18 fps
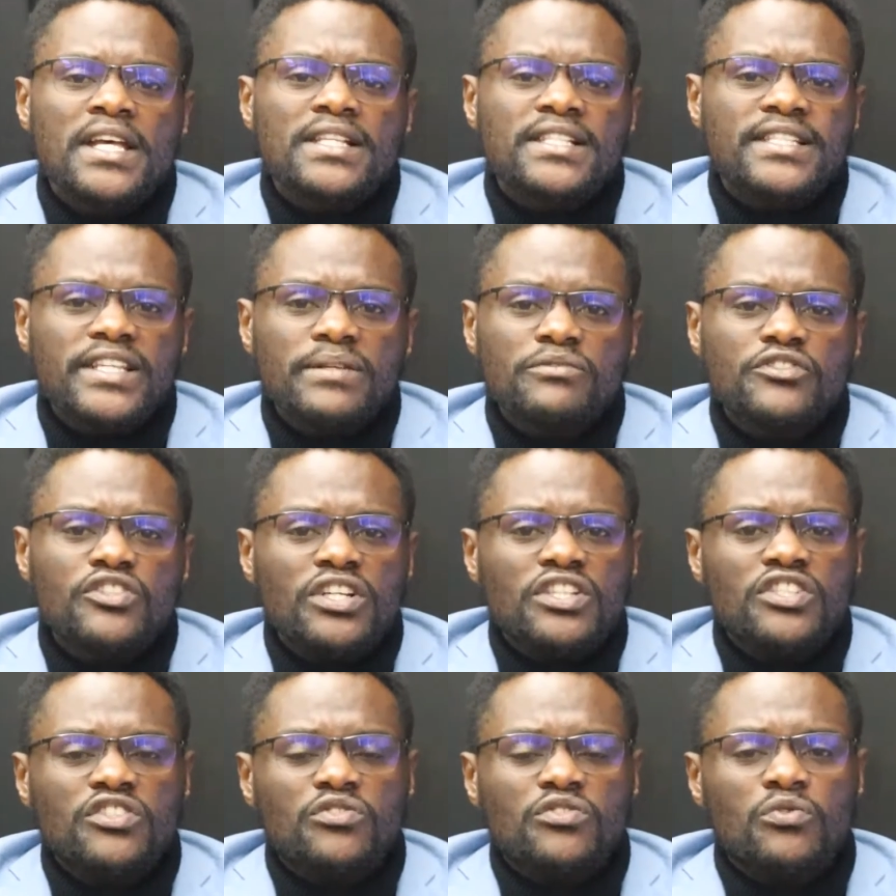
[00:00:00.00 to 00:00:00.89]
seem
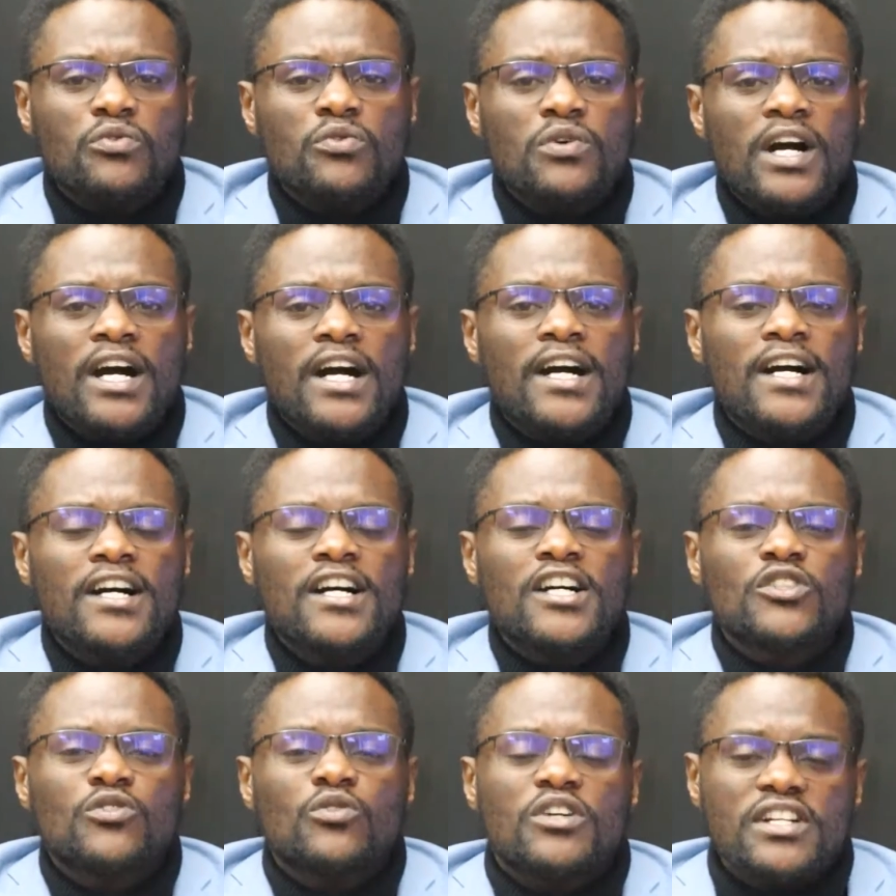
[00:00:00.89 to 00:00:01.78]
just to
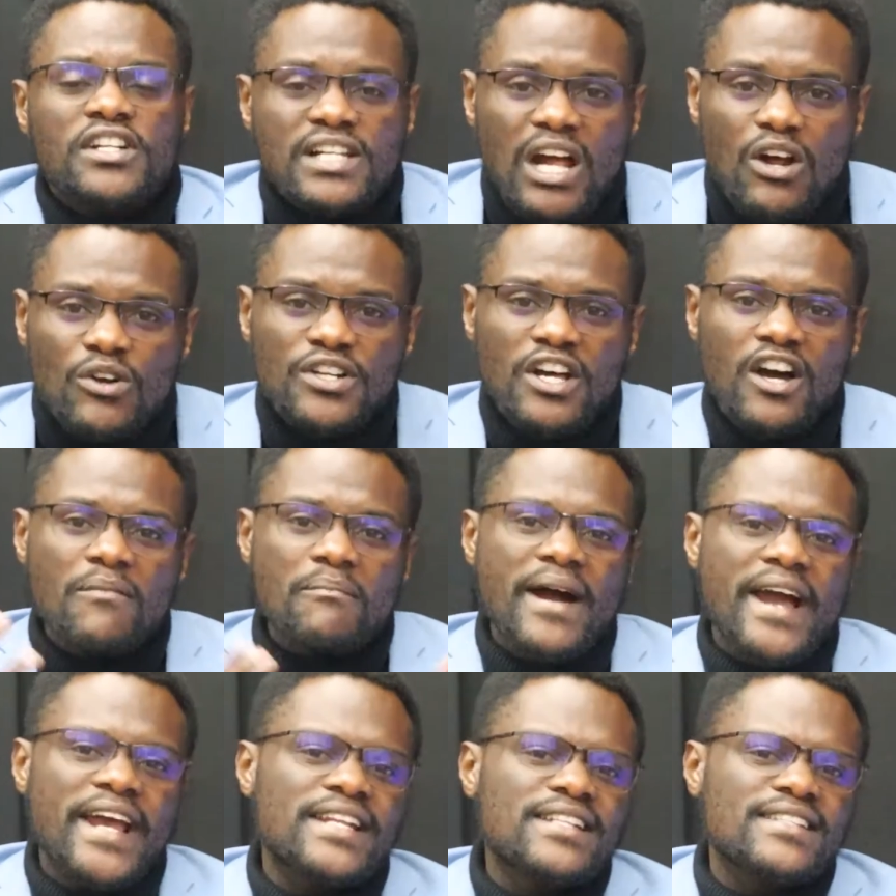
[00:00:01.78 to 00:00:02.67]
crowd our
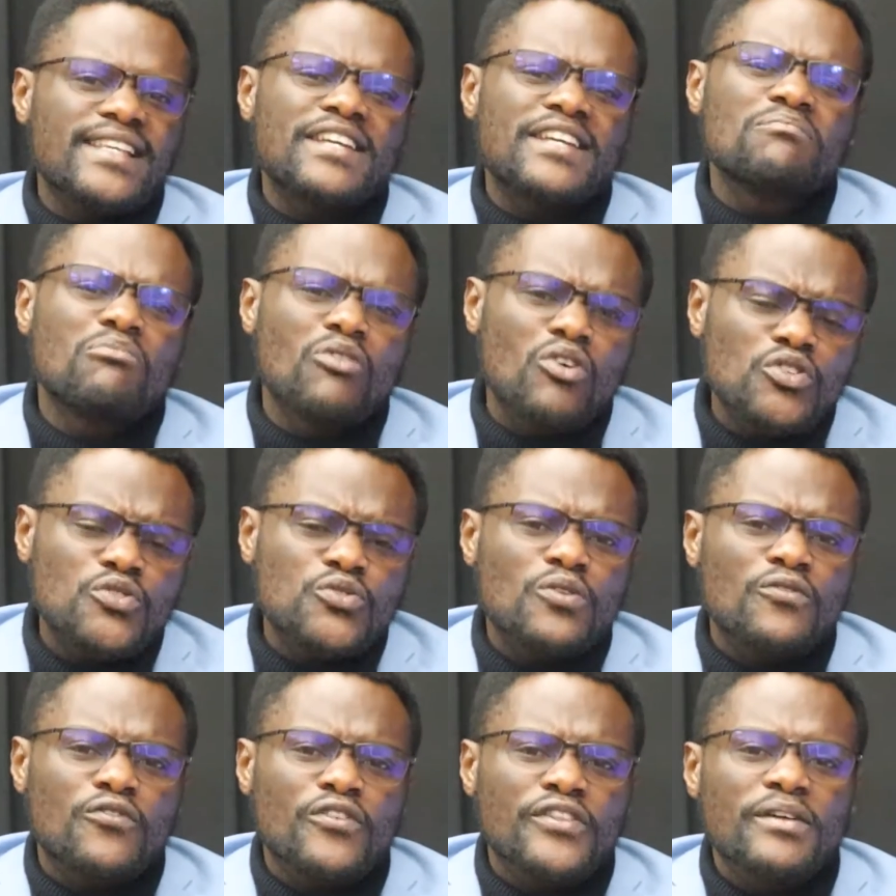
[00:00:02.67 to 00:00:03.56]
minds, and more
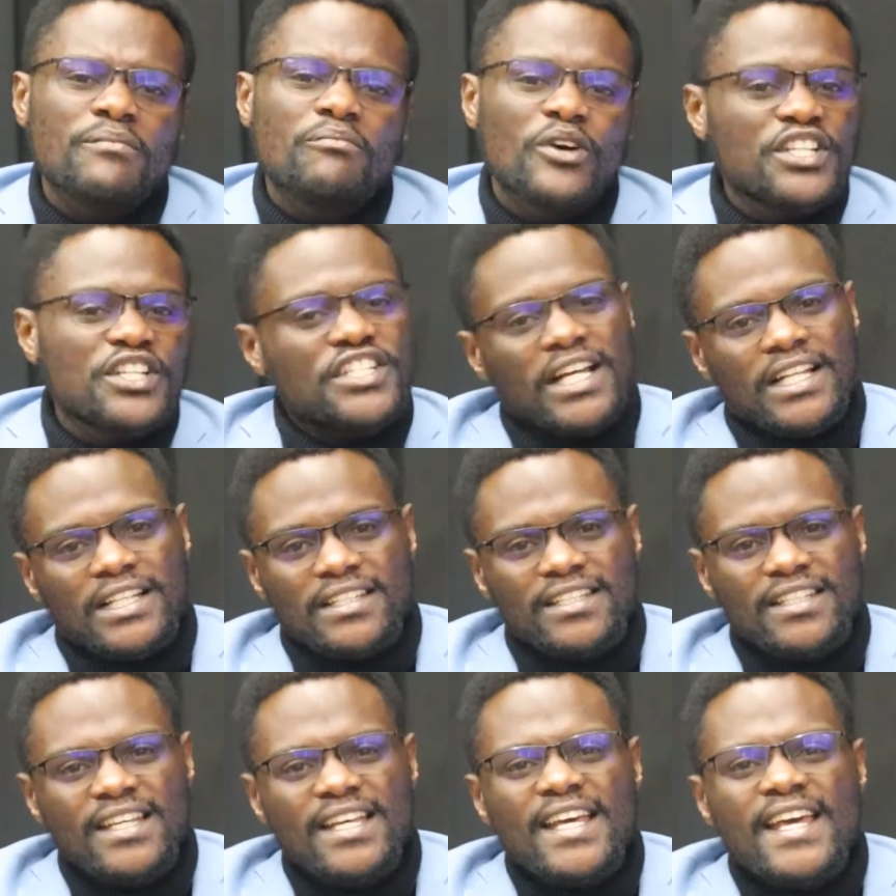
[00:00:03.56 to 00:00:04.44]
so for the boy
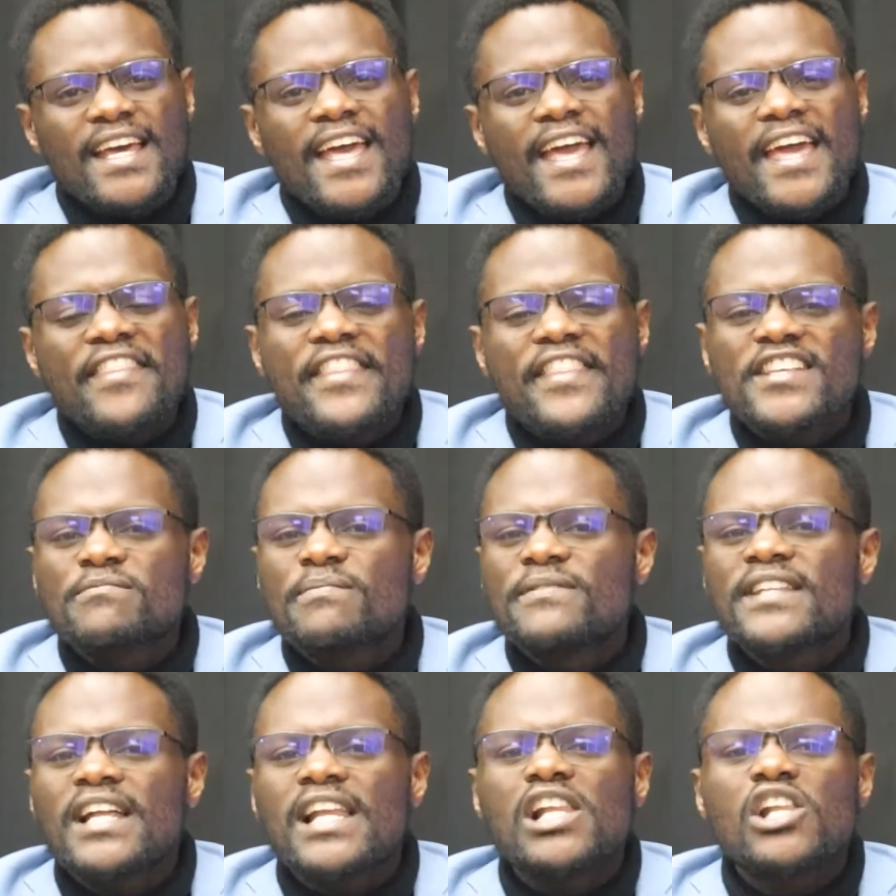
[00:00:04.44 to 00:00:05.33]
child. And there's
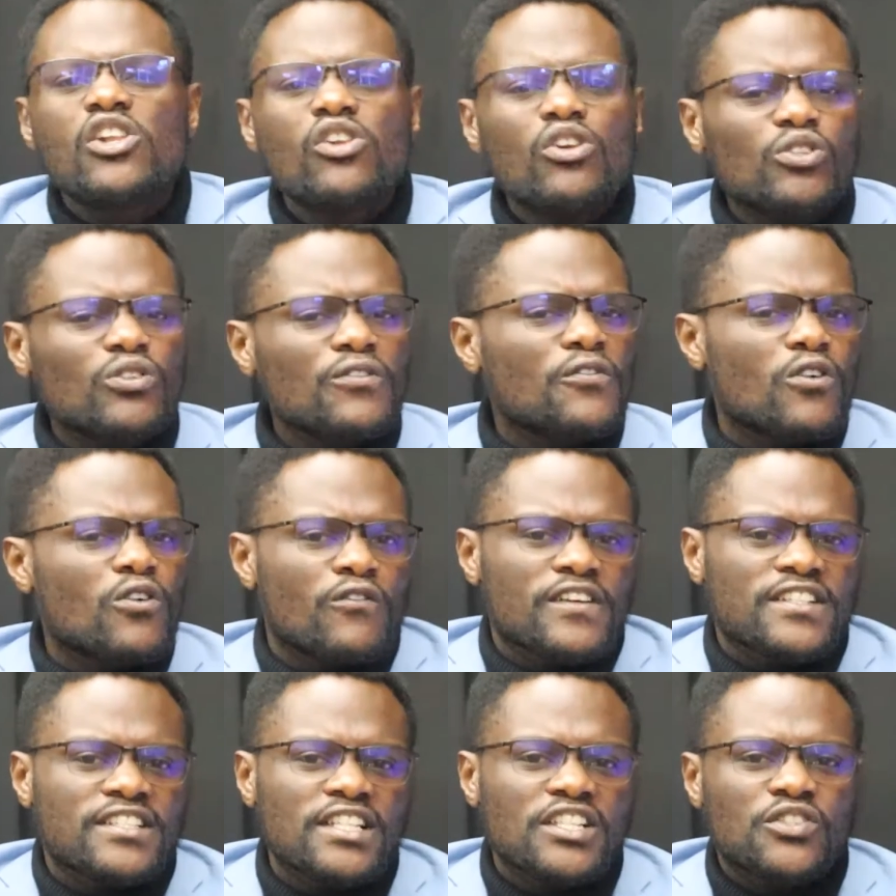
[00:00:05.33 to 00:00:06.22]
been a lot of
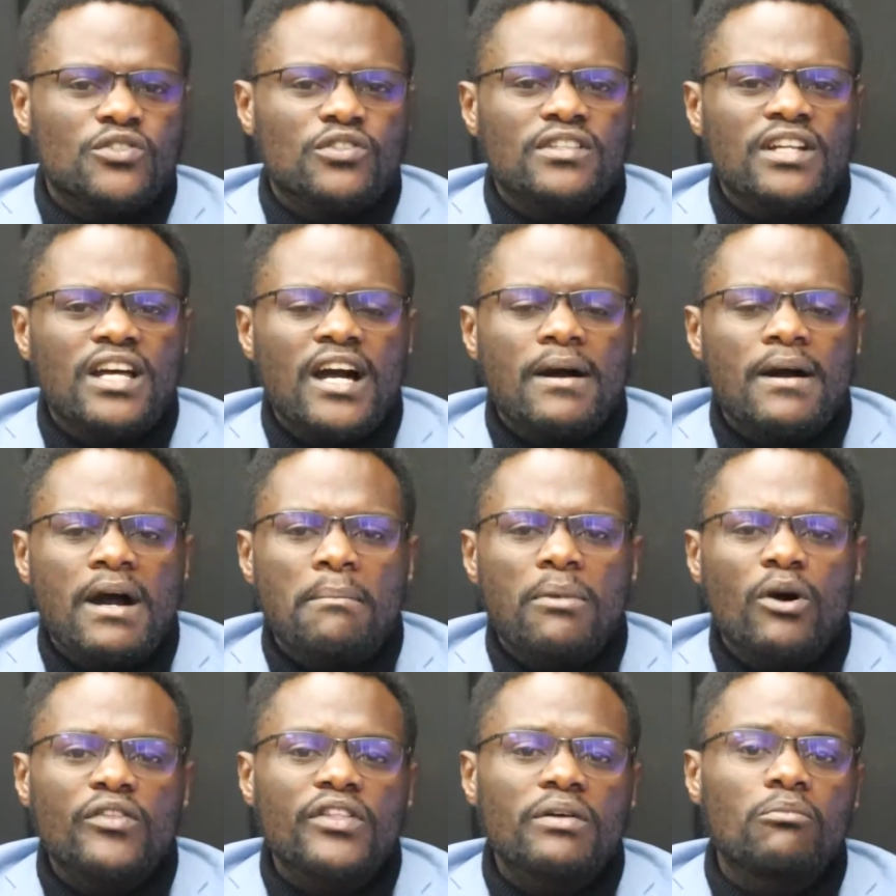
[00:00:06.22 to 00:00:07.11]
conversation
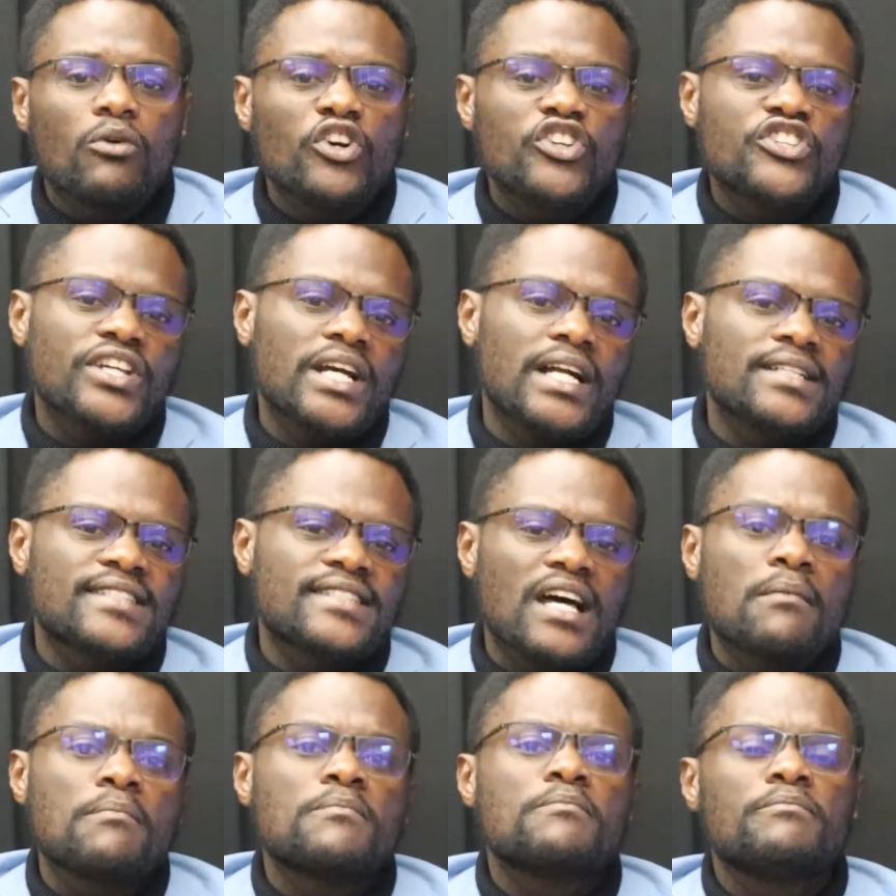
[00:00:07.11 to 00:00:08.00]
about the boy child.
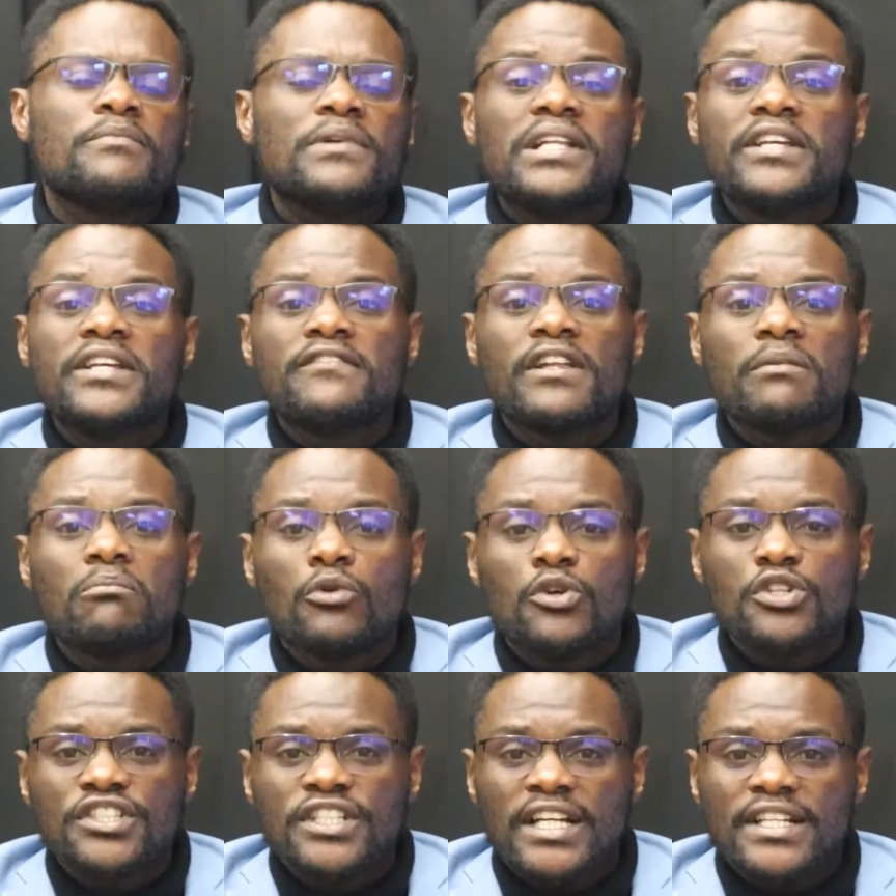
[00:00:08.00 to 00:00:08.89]
Some believe the
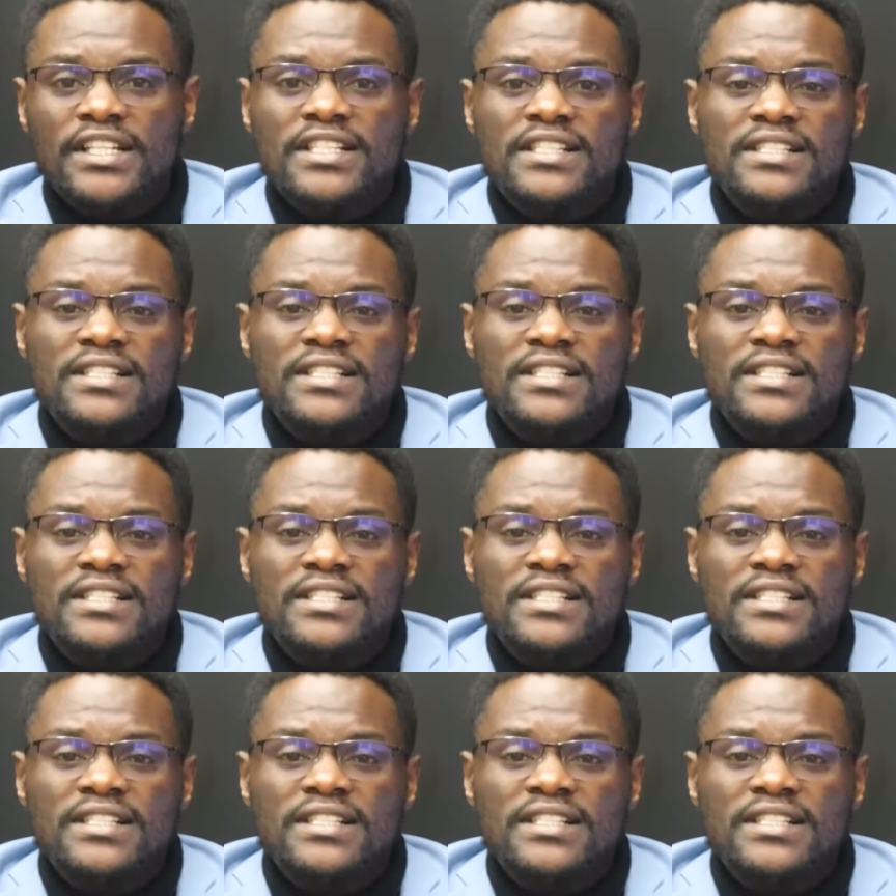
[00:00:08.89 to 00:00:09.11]
boy child